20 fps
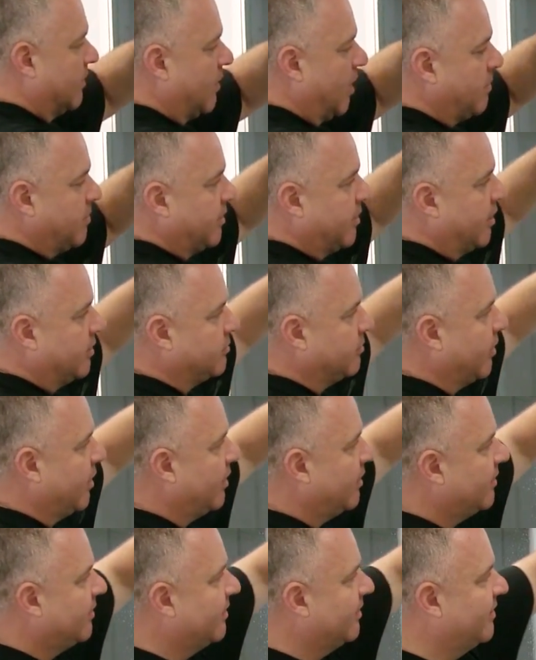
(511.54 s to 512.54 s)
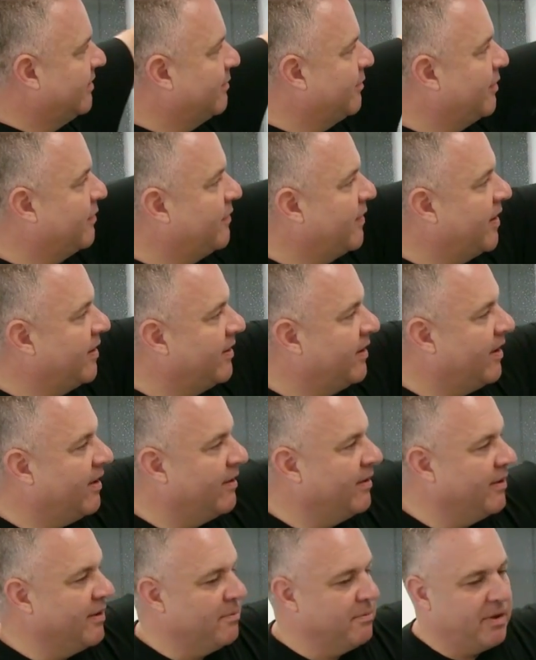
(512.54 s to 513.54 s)
Hope it does well. We'll find out
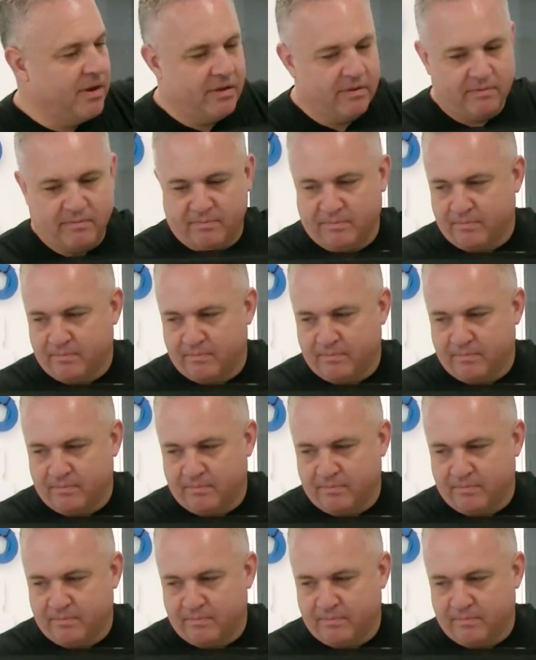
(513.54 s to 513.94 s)
here in a minute.